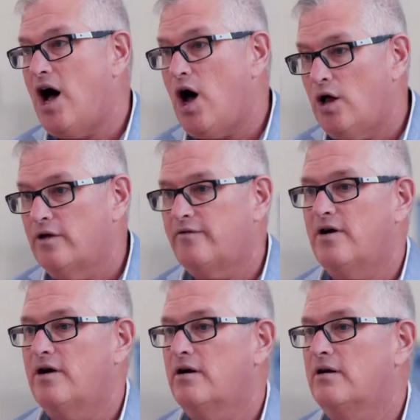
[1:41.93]
all of
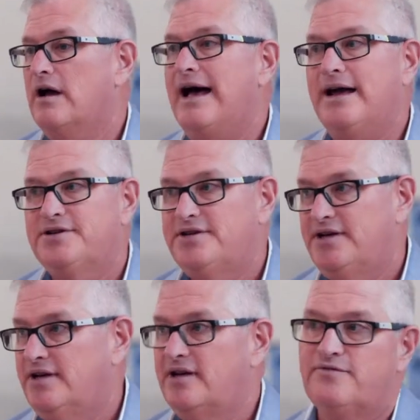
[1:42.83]
our IT
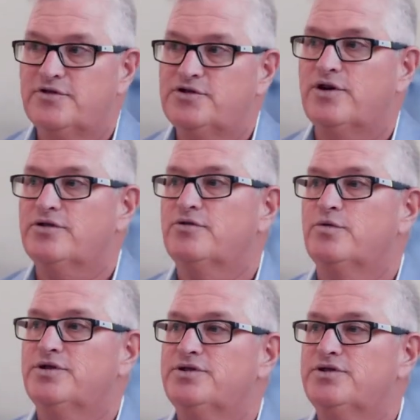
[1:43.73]
infrastructure
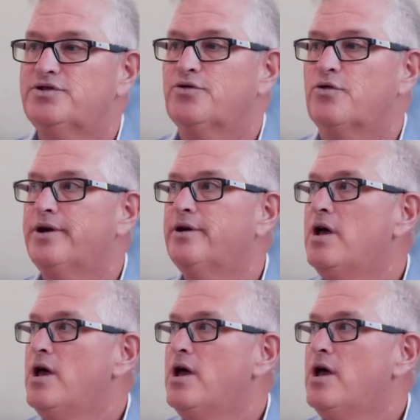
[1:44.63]
was destroyed.